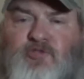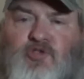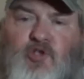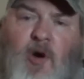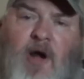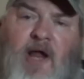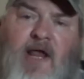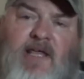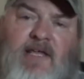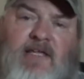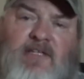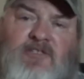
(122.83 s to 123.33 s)

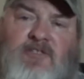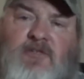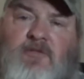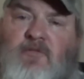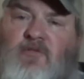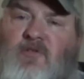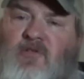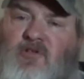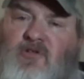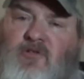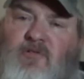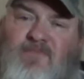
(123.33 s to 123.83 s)
drake he's
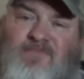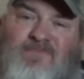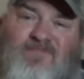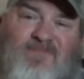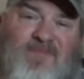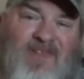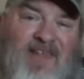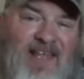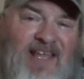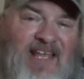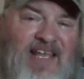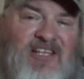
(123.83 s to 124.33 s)

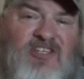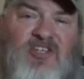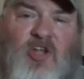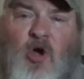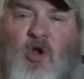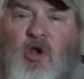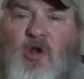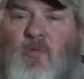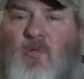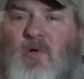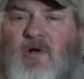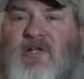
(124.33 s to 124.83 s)
the
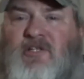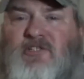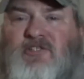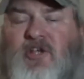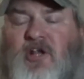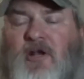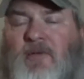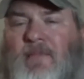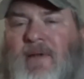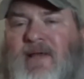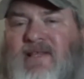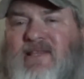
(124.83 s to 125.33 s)
only one that's
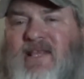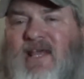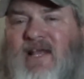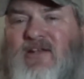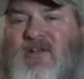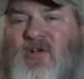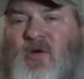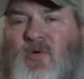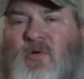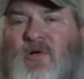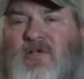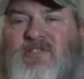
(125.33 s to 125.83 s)
going to make that
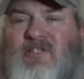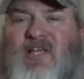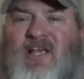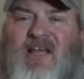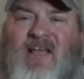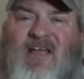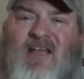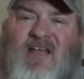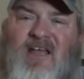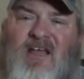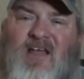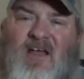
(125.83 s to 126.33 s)
noise.
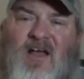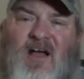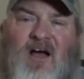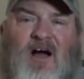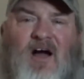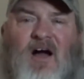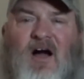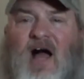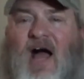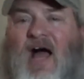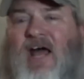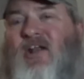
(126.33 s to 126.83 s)

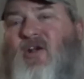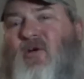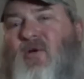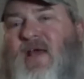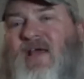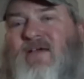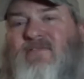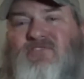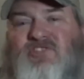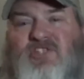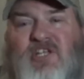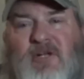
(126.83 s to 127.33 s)
I don't
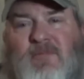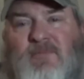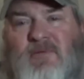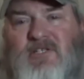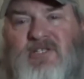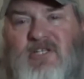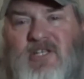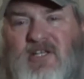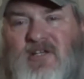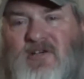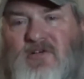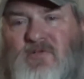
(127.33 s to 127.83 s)
have cinnamon
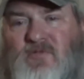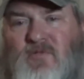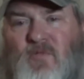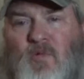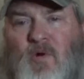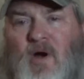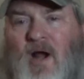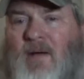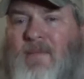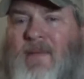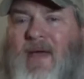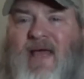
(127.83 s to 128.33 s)
teal
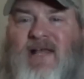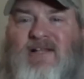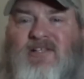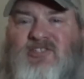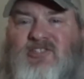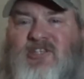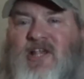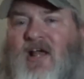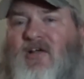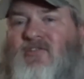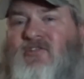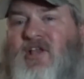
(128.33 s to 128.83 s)
where I'm at in
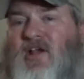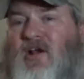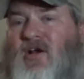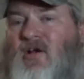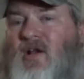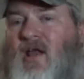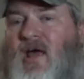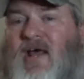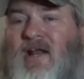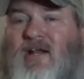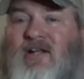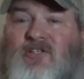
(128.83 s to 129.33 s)
South
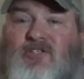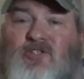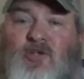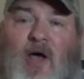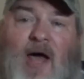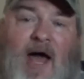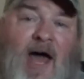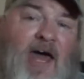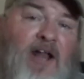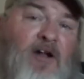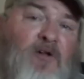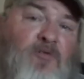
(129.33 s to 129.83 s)
Carolina, so
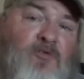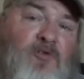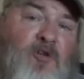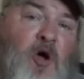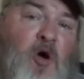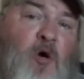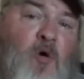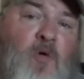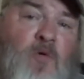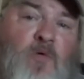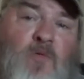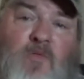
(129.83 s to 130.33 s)
I don't
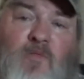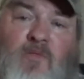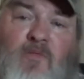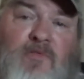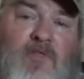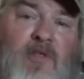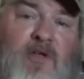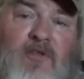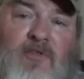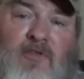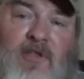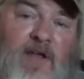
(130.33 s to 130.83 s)
know
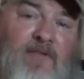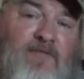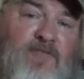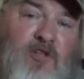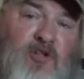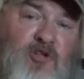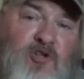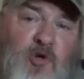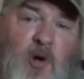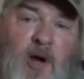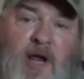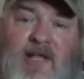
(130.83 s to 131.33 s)
if the
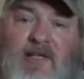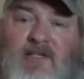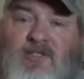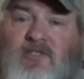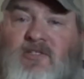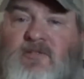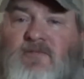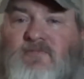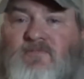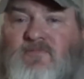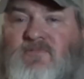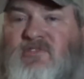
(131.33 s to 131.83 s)

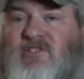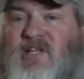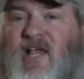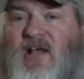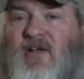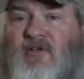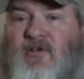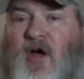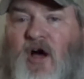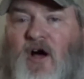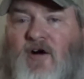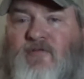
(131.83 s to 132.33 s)
drakes
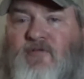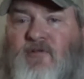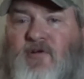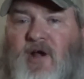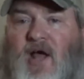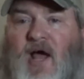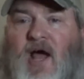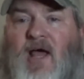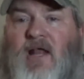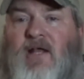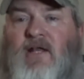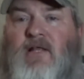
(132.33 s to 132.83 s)
sound off or
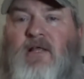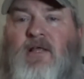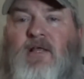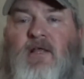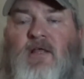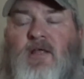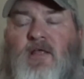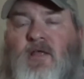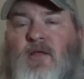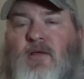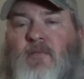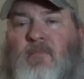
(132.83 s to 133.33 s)
not.
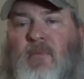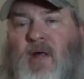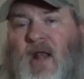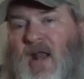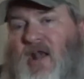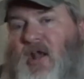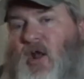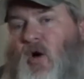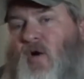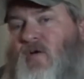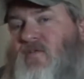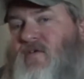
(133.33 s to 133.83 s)
But
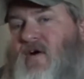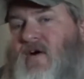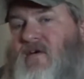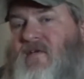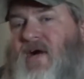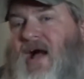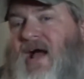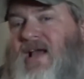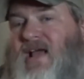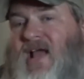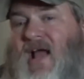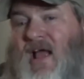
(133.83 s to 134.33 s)
I know if
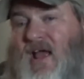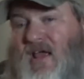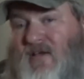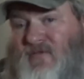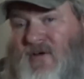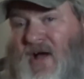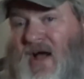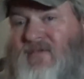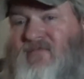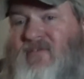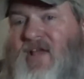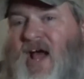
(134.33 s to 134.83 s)
I've
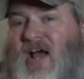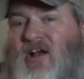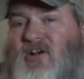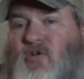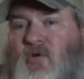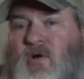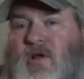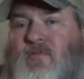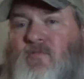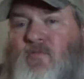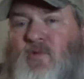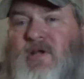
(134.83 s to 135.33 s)
got
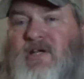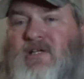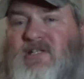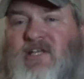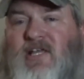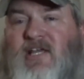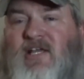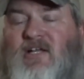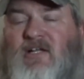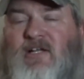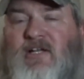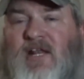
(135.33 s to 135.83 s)
green wing
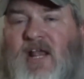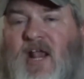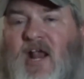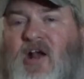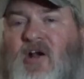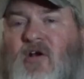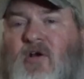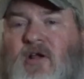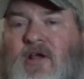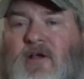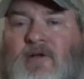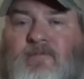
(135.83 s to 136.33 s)
teal in the
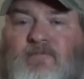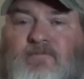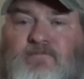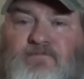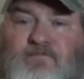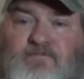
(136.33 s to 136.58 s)
area,